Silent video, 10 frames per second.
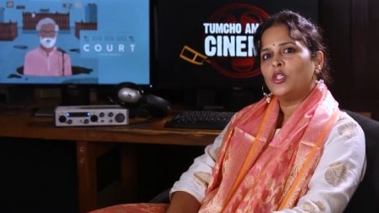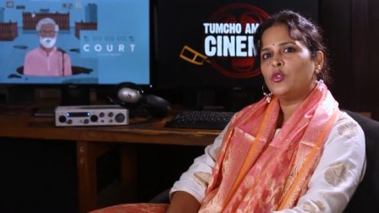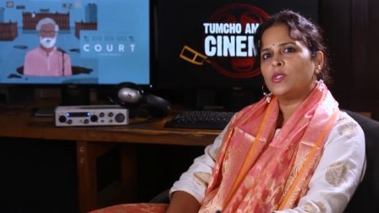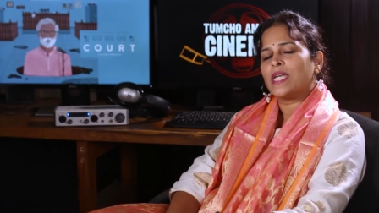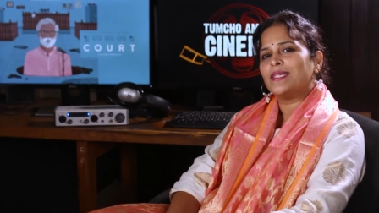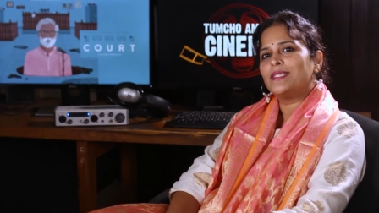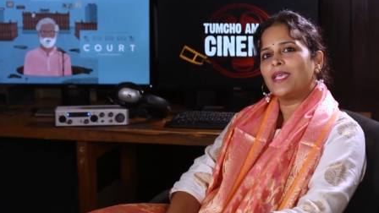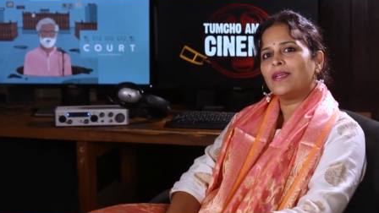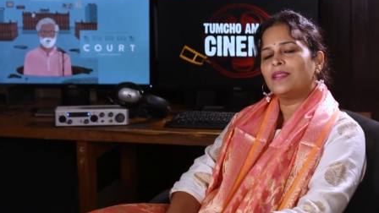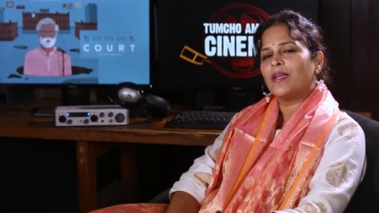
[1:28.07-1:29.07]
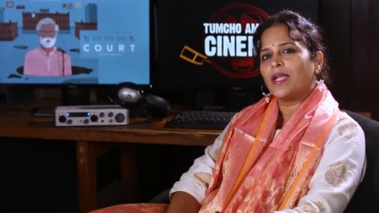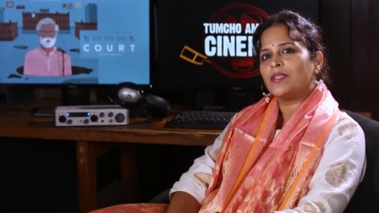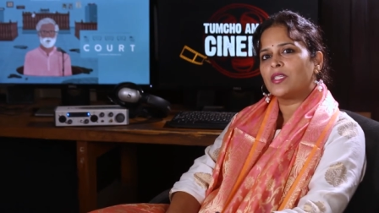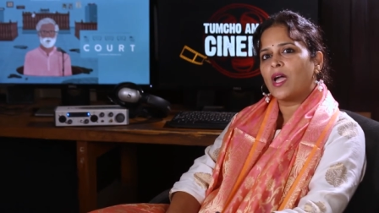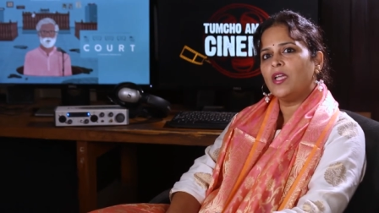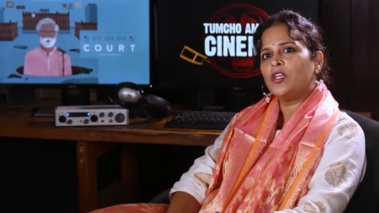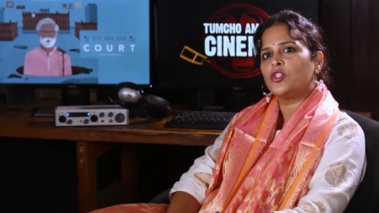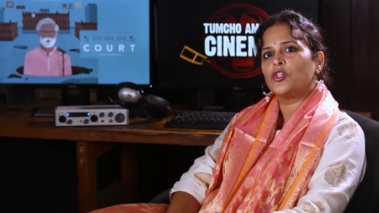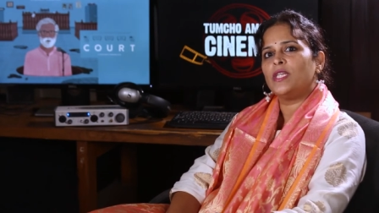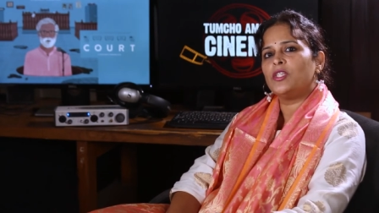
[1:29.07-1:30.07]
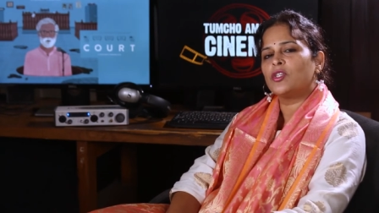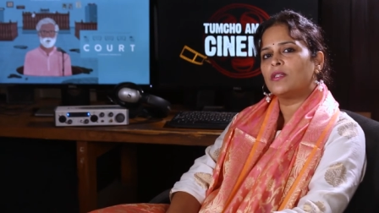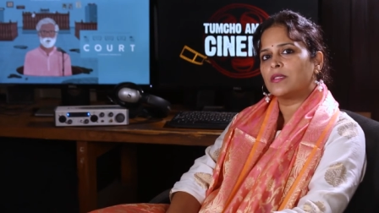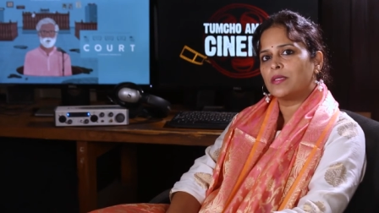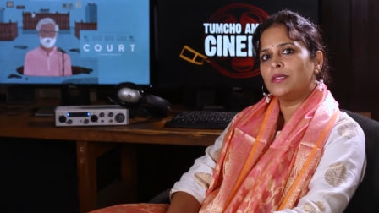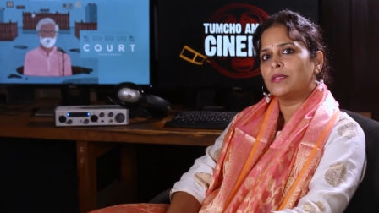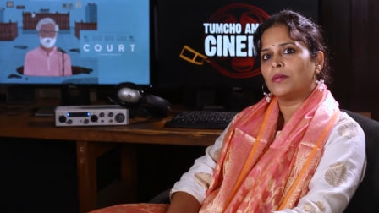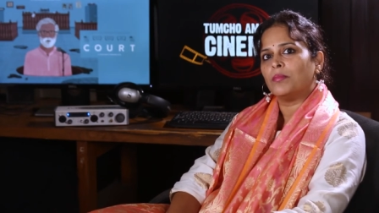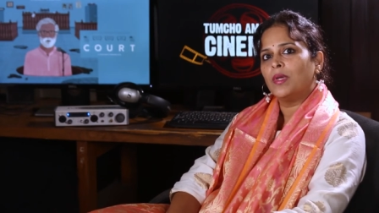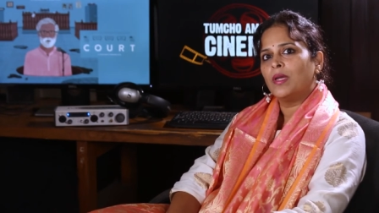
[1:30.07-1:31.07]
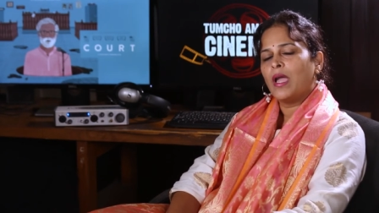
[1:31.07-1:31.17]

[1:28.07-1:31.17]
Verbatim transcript: to dissect the entire judicial system